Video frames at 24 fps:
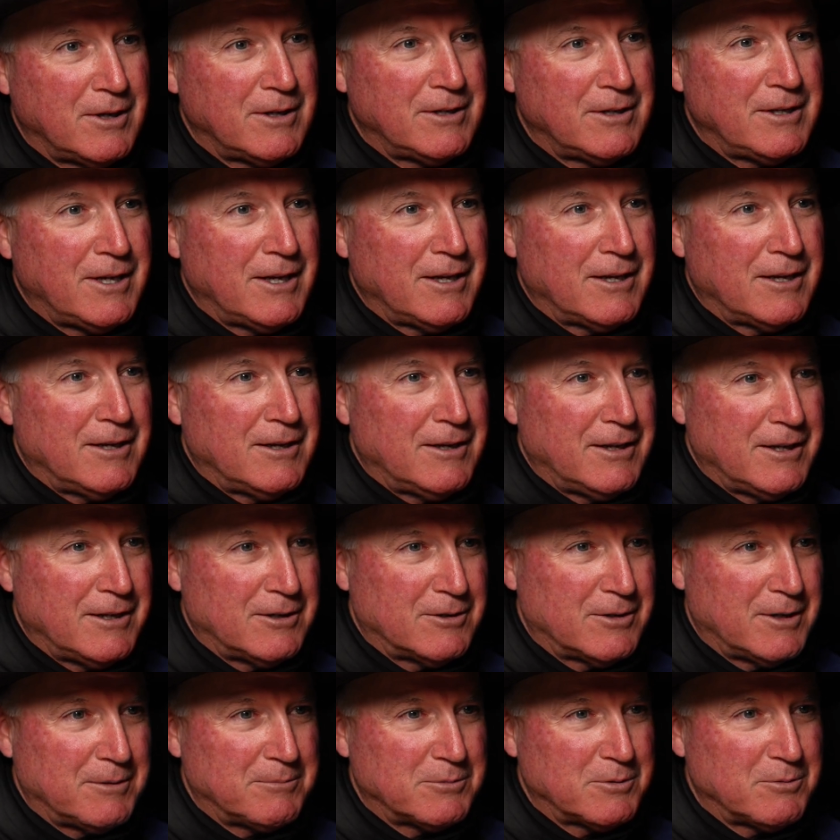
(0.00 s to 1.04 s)
Want to take hunting
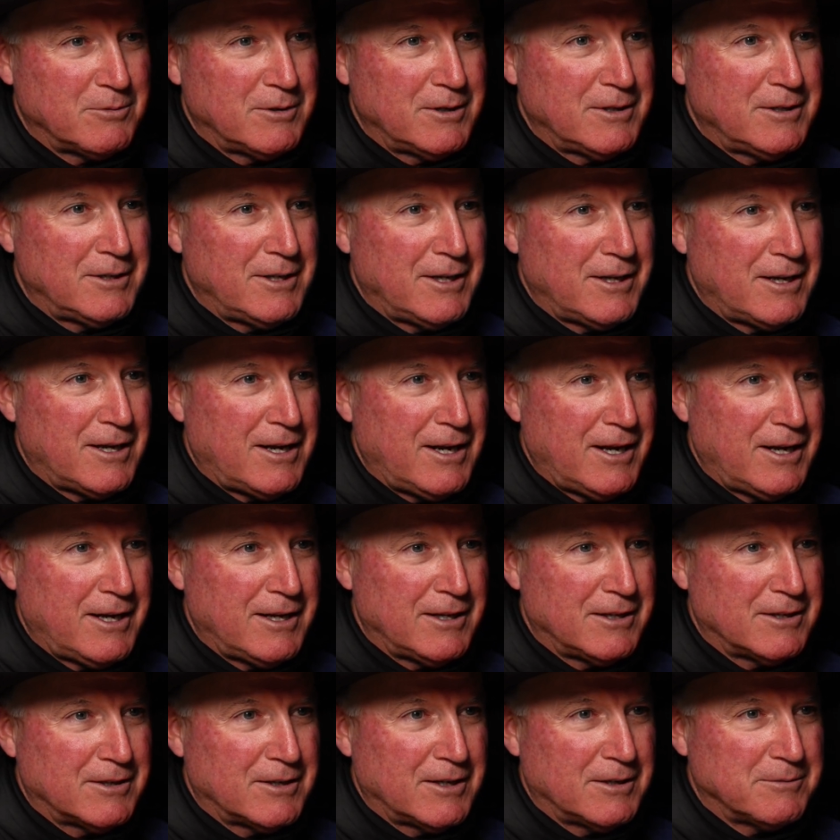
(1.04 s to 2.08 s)
trips, want to take
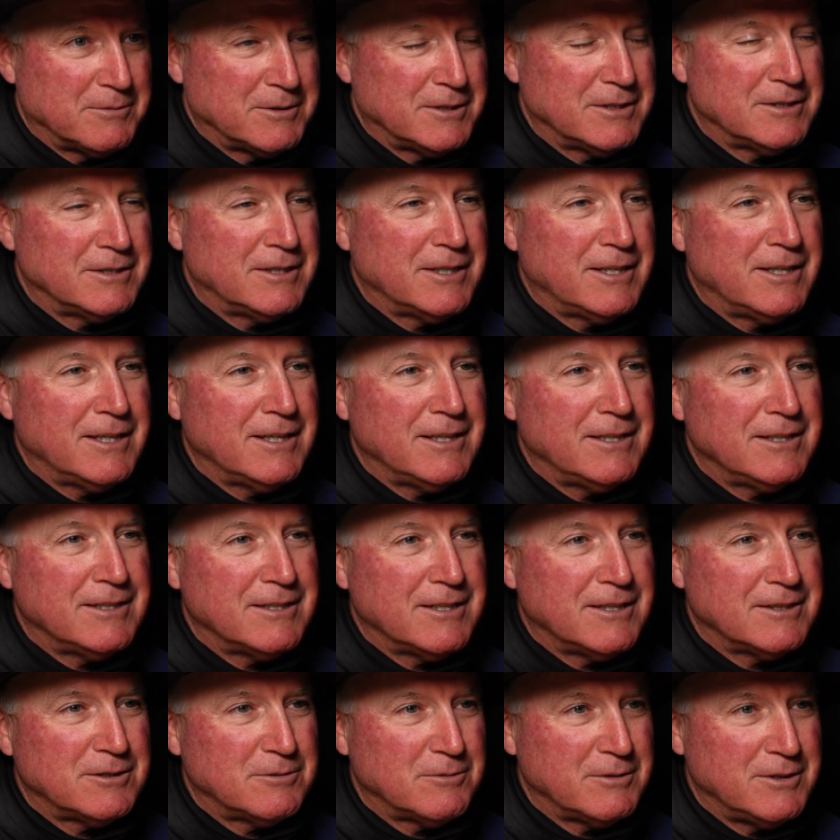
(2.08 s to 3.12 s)
hiking trips, just to get in
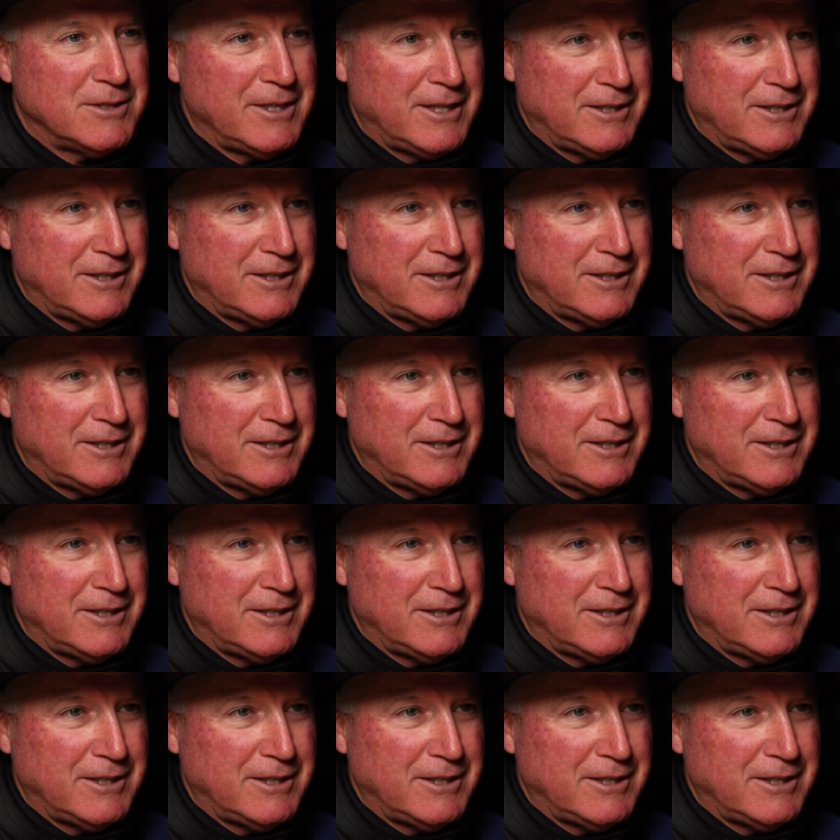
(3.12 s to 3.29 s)
touch with